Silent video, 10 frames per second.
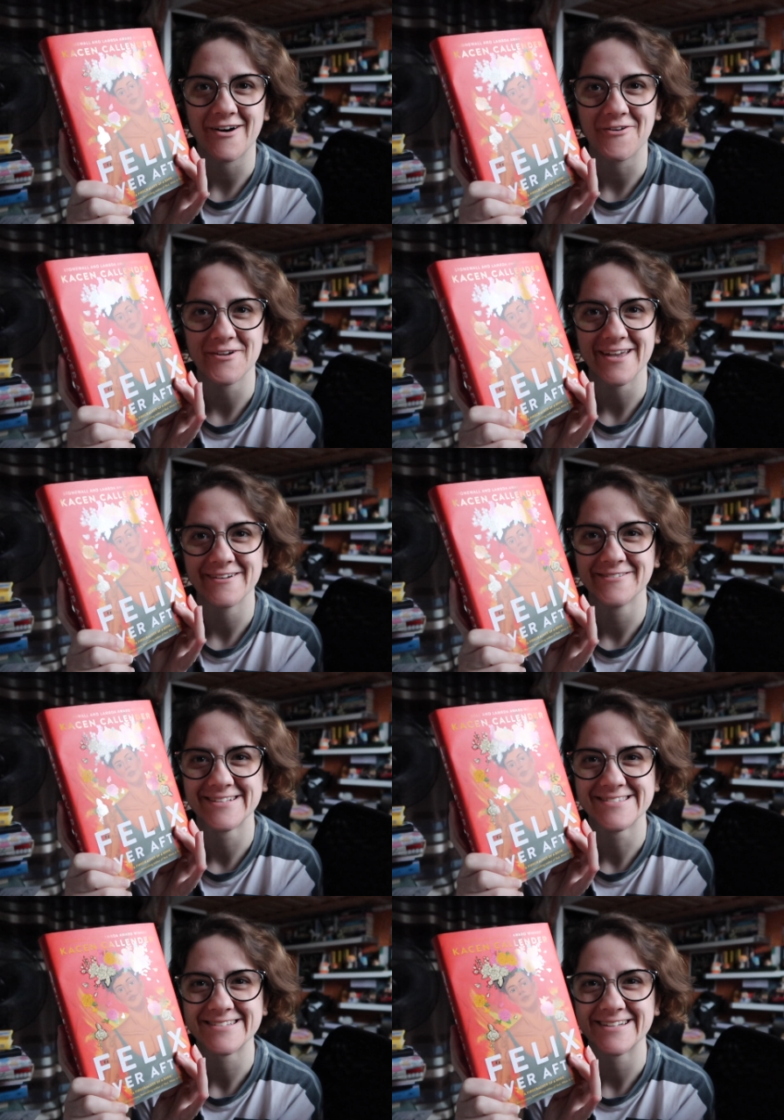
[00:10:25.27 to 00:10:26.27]
Oh yeah, you
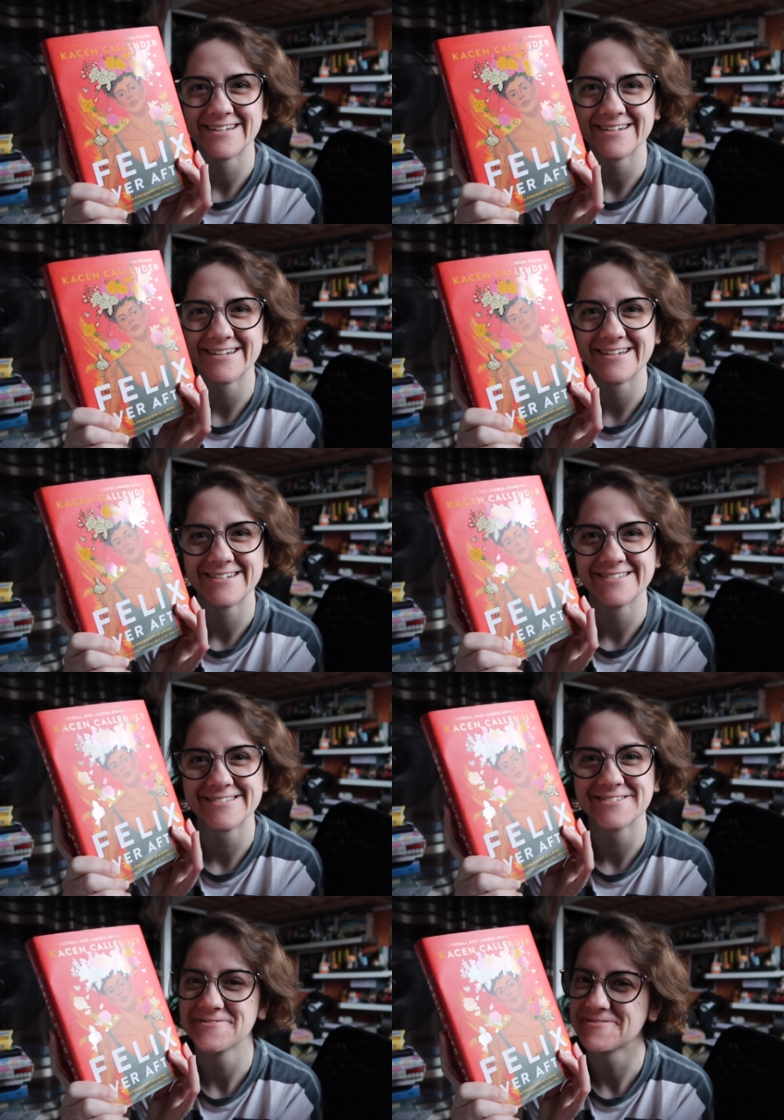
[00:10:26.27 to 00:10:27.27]
can see it.
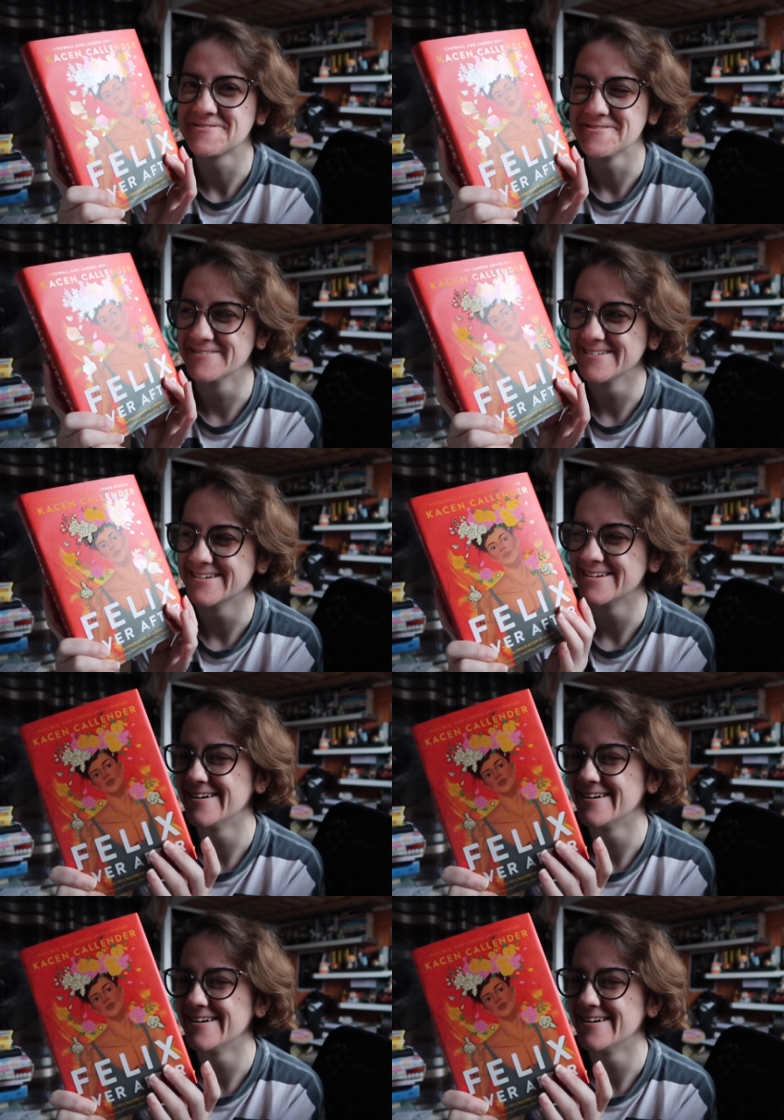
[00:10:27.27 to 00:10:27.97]
It's so cool.